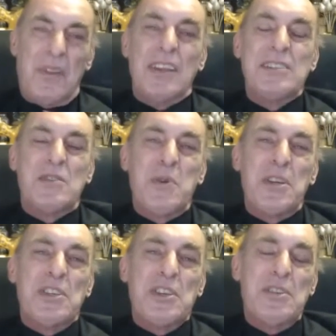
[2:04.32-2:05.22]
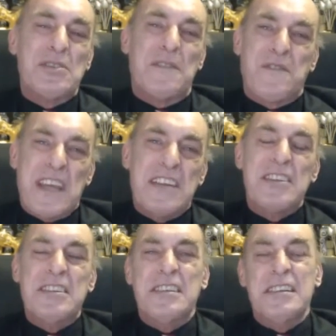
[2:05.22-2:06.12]
Is the word used,
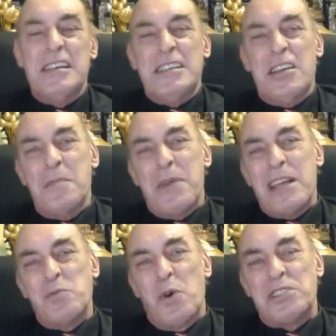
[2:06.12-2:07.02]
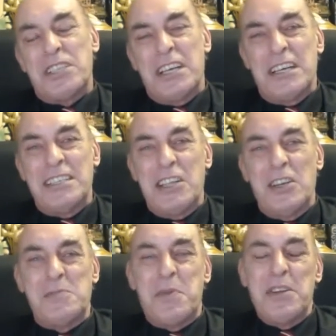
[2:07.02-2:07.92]
offended, about what
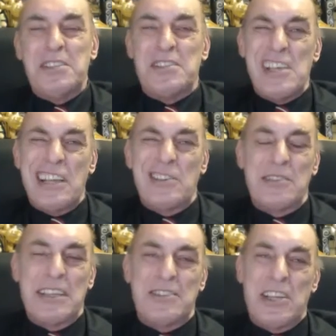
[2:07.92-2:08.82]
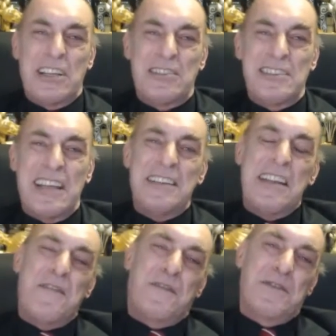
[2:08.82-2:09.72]
has been said on their channels and that. And
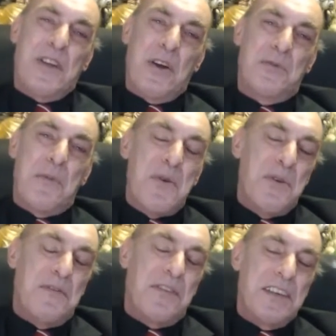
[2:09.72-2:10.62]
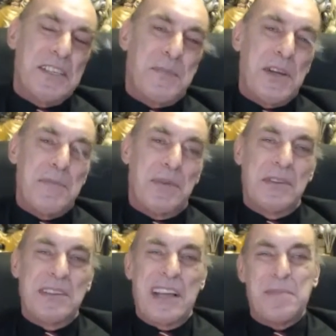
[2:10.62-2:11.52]
they've removed these
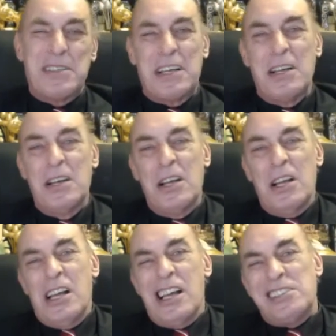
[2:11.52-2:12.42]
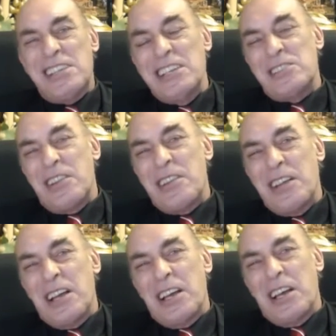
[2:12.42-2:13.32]
people and that, but
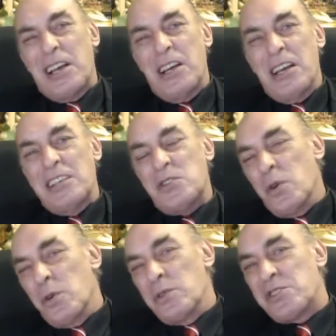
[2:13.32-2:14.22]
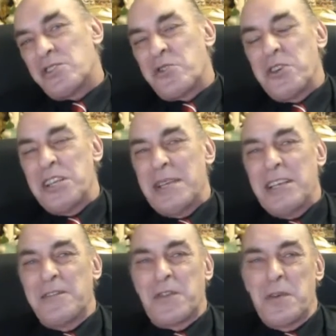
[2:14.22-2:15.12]
essentially it's all
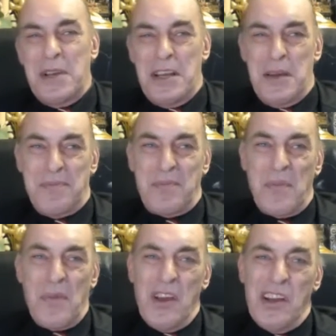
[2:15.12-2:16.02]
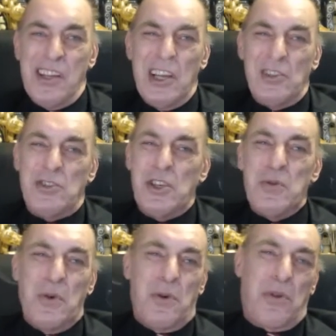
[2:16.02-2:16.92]
streaming from
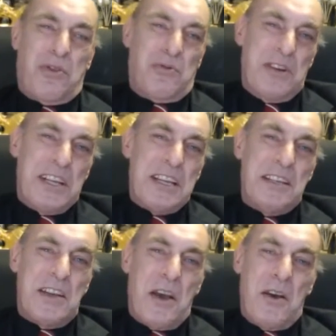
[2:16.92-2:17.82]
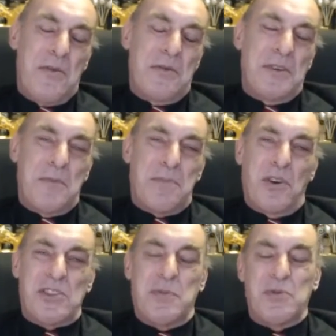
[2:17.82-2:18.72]
two or three
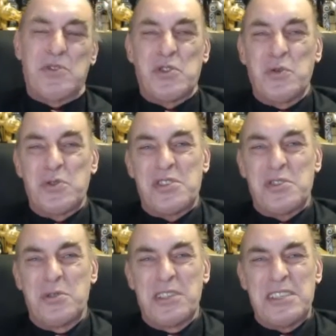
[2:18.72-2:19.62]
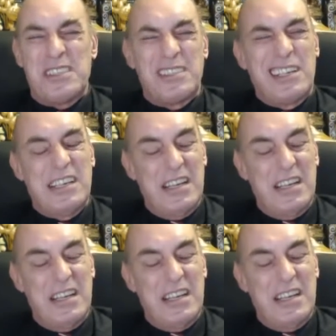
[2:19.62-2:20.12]
possible sources, all this, and